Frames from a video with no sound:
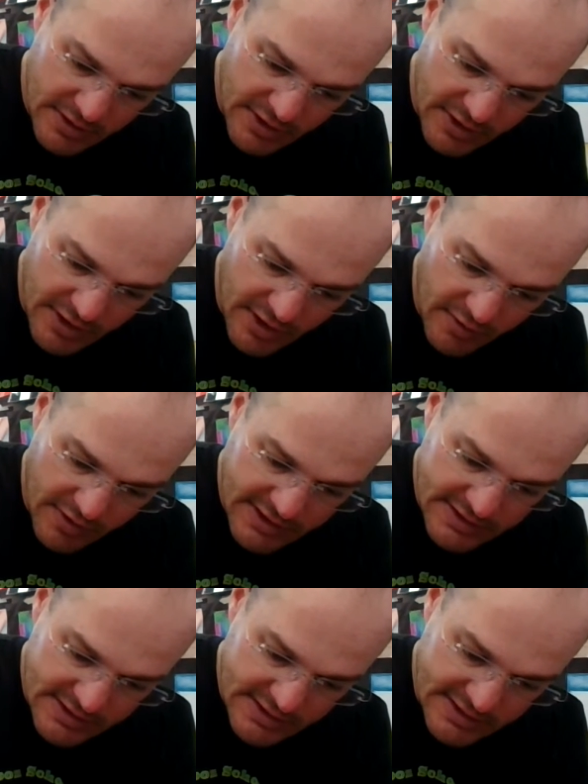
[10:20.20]
you know,
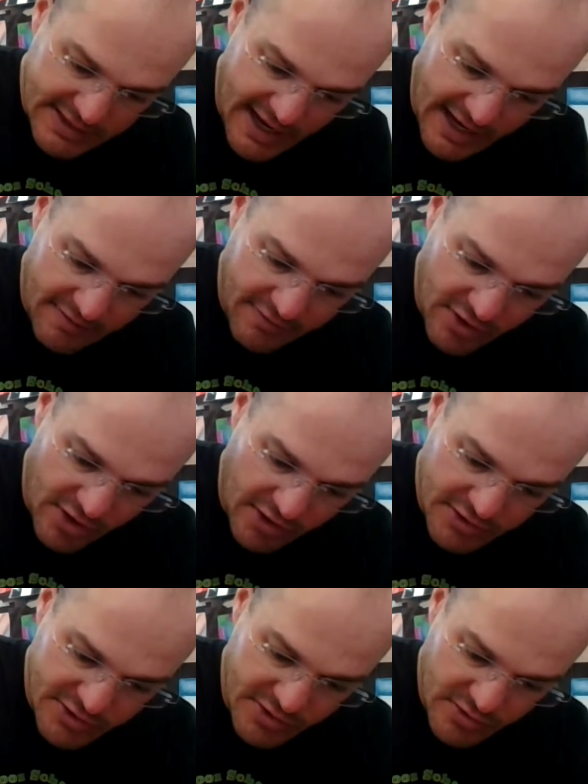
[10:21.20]
because it's kind of a
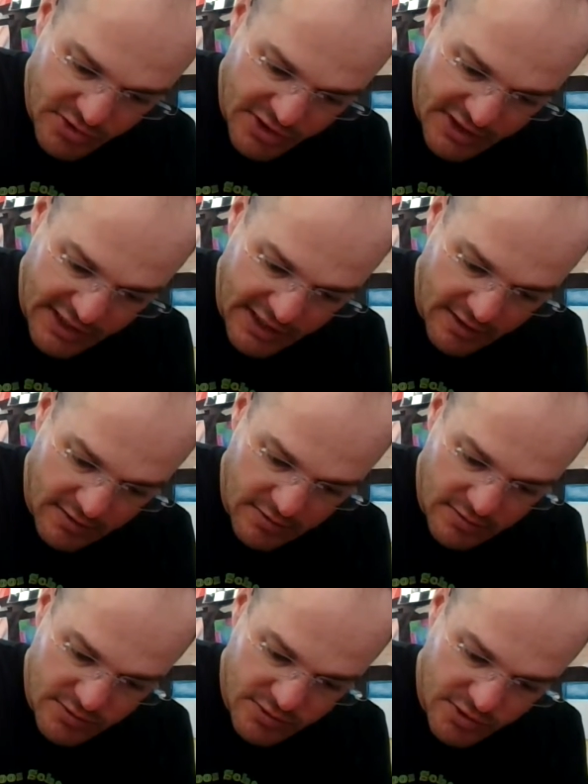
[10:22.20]
cartoon looking
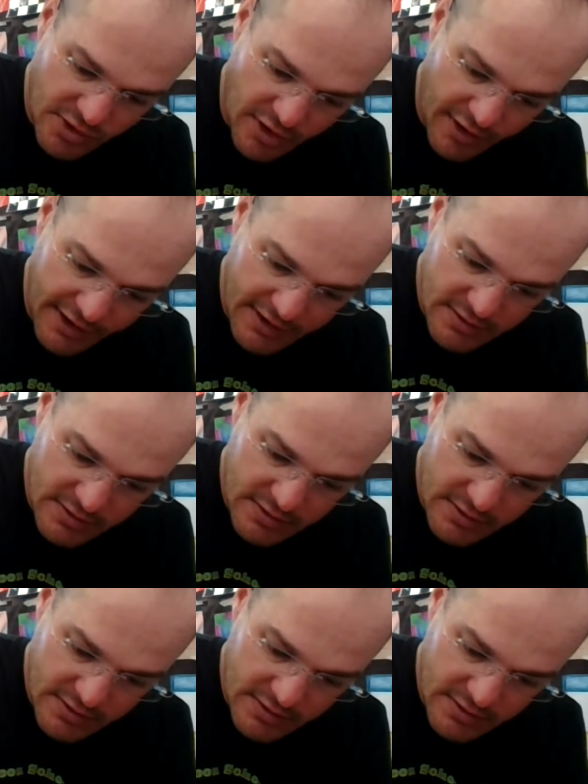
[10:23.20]
drawing.